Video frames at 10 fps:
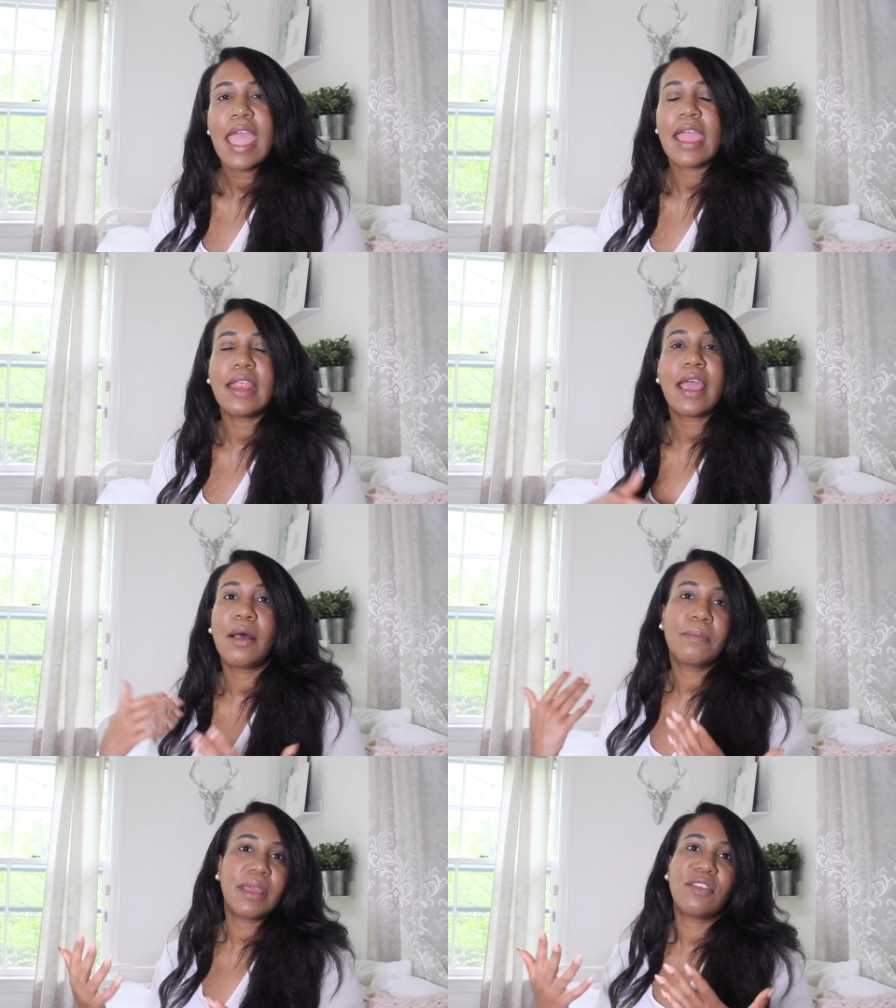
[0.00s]
And it
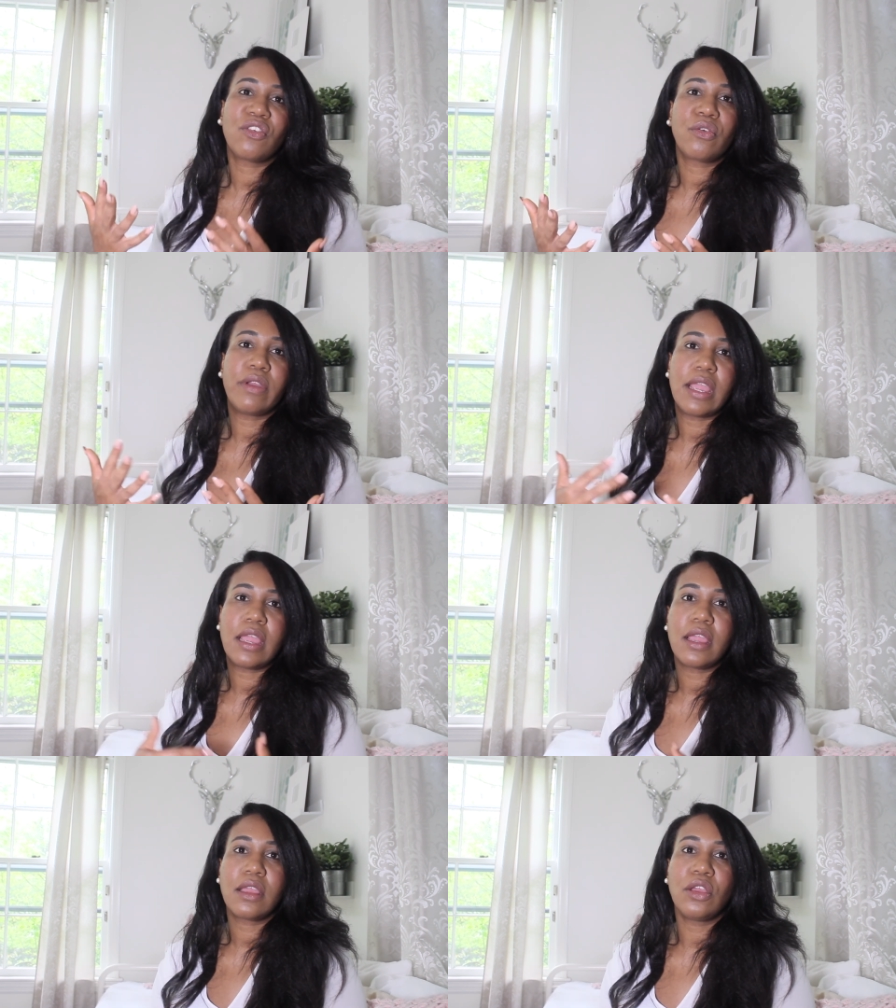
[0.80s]
helped me to
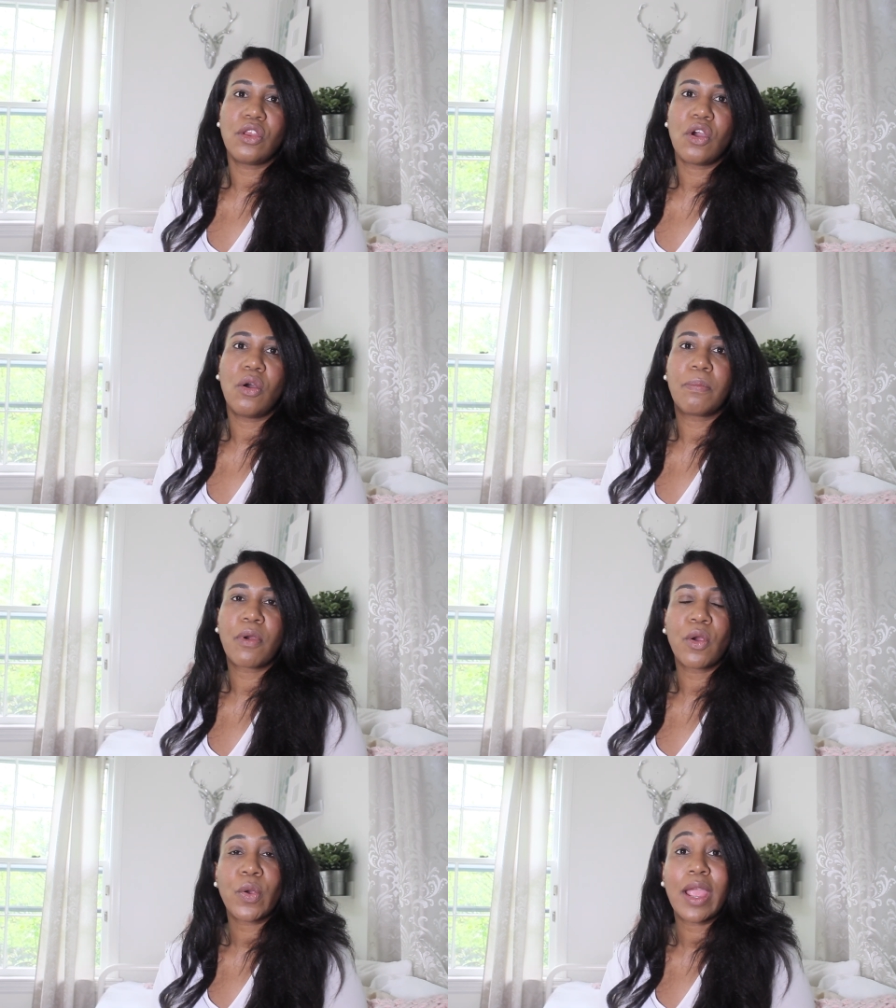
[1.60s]
create, you know, a
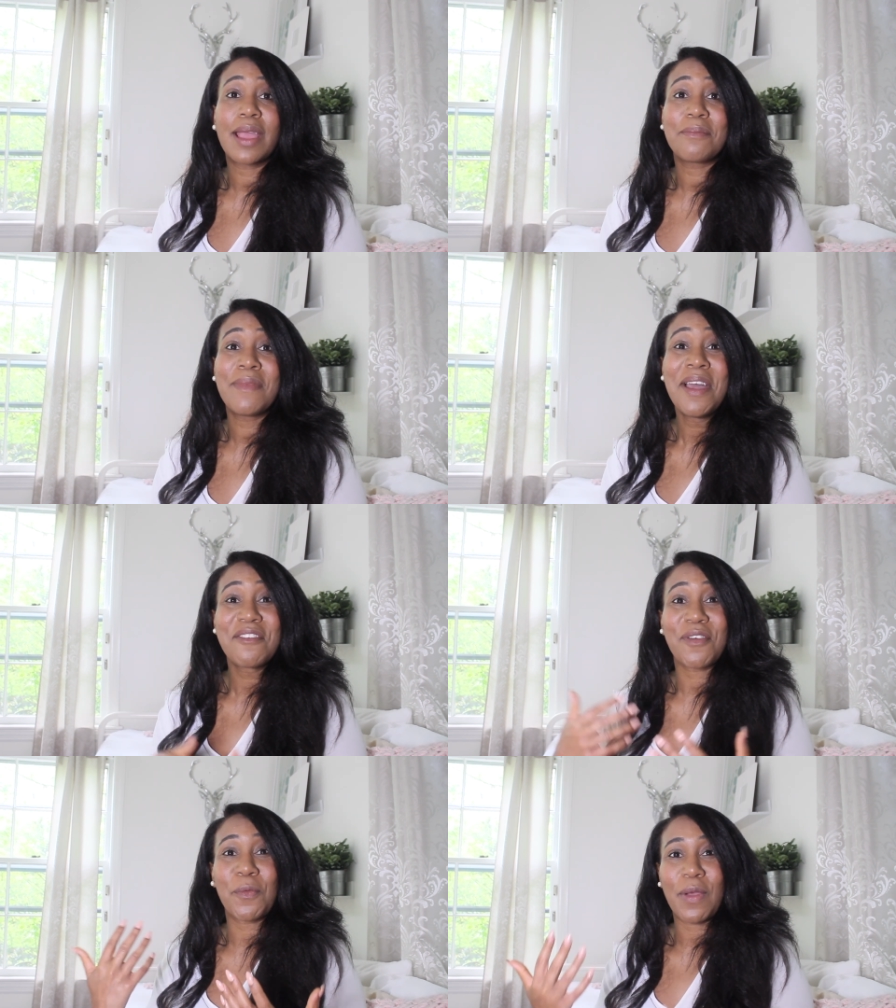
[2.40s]
program
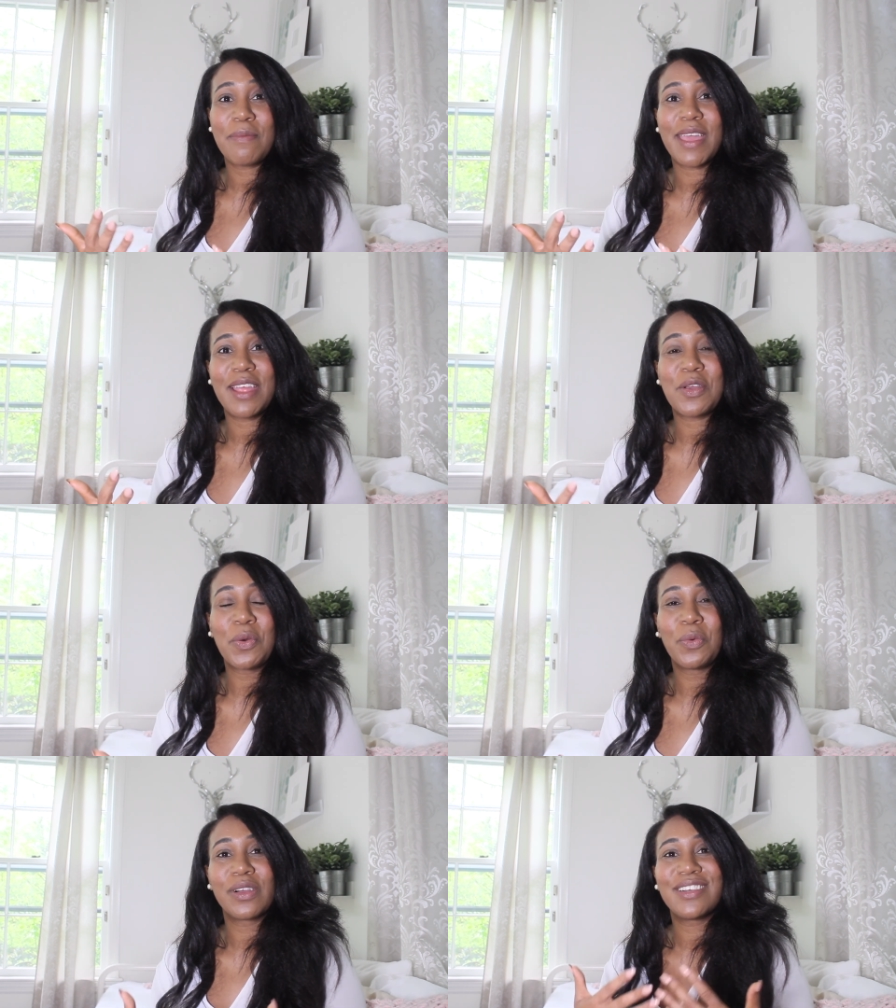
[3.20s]
for women
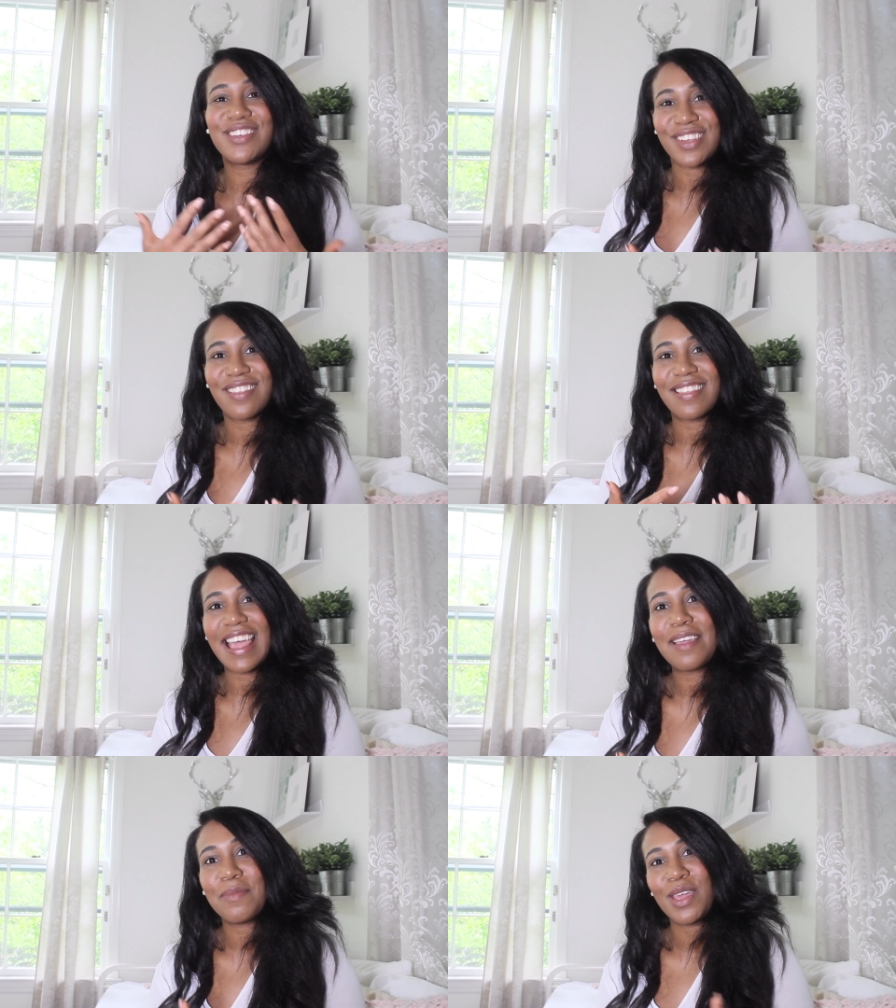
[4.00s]
who were just
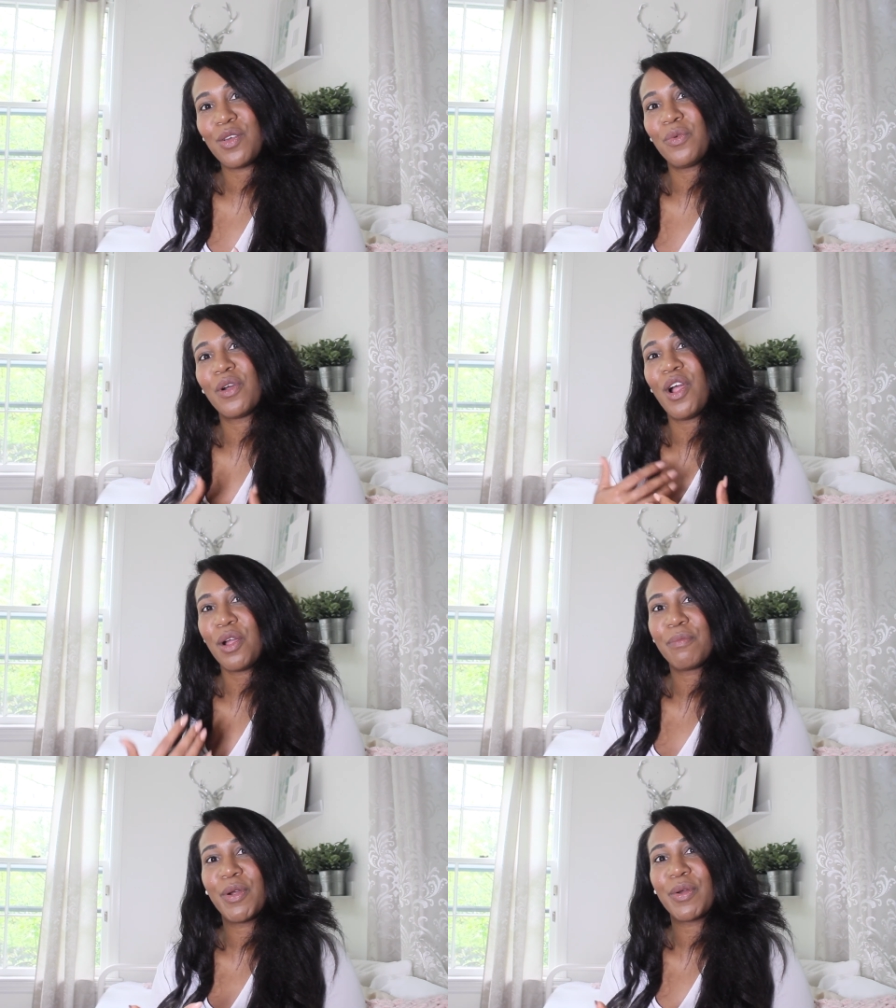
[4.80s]
like me, who were
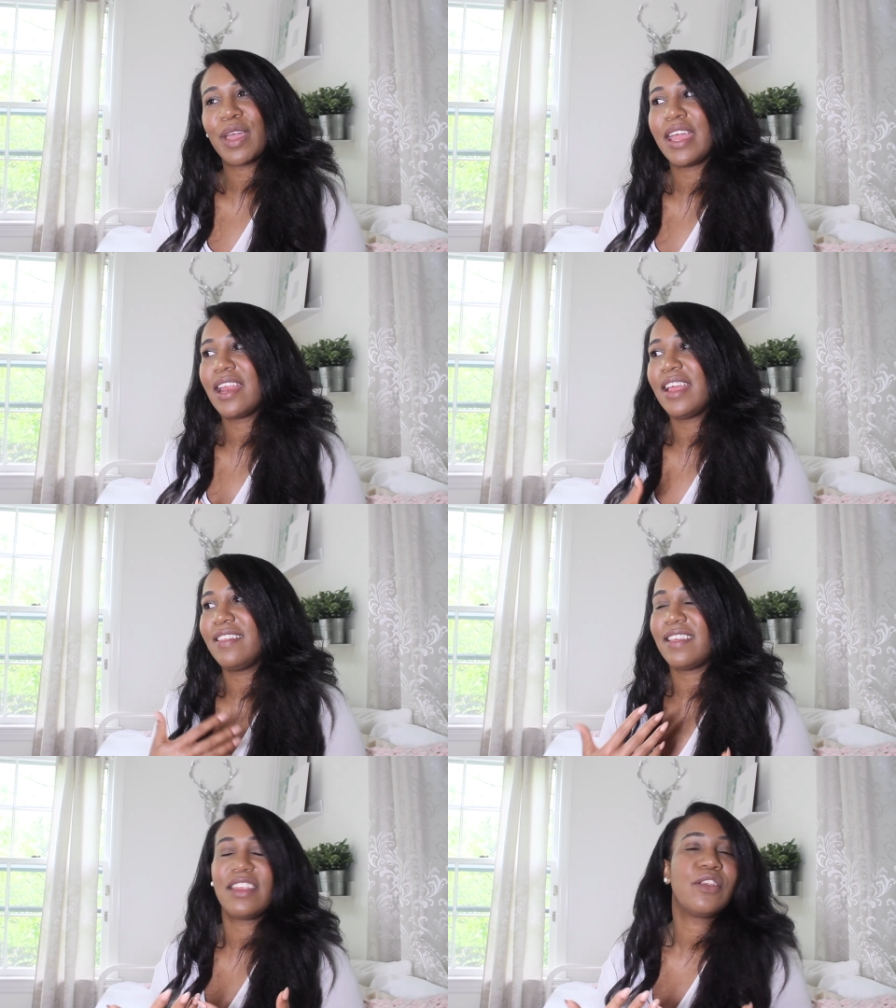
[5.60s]
heartbroken
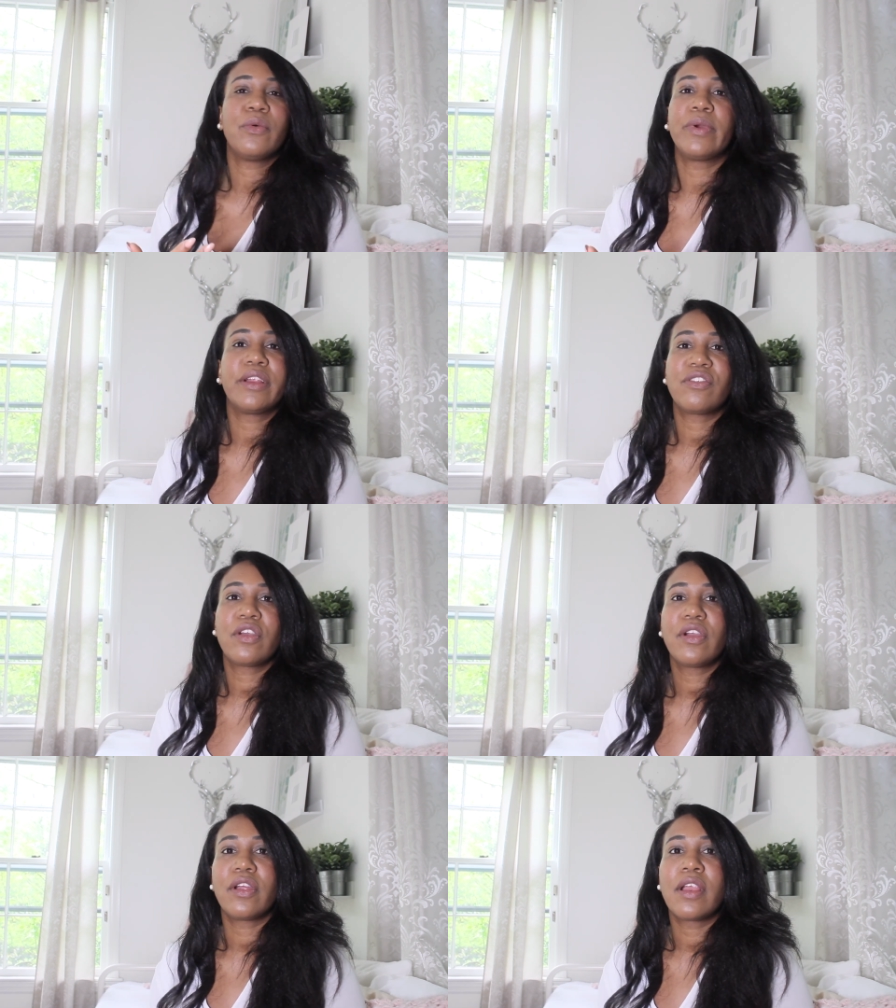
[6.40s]
and didn't know where to
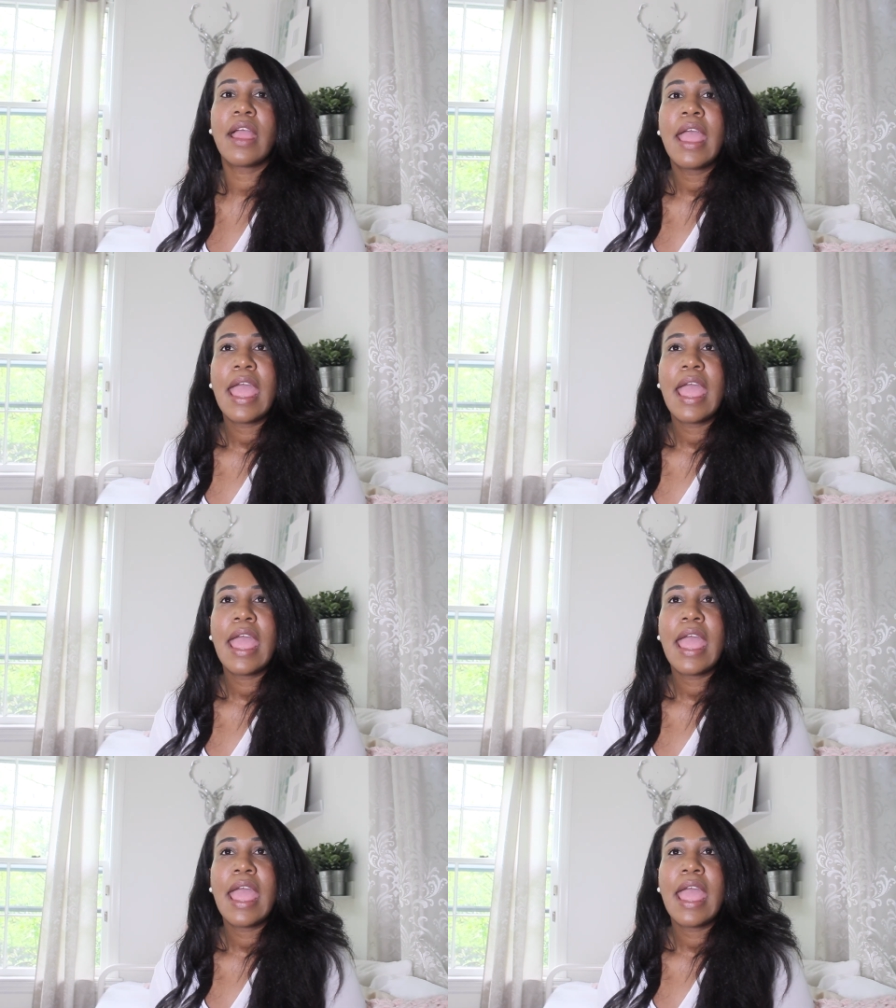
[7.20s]
turn.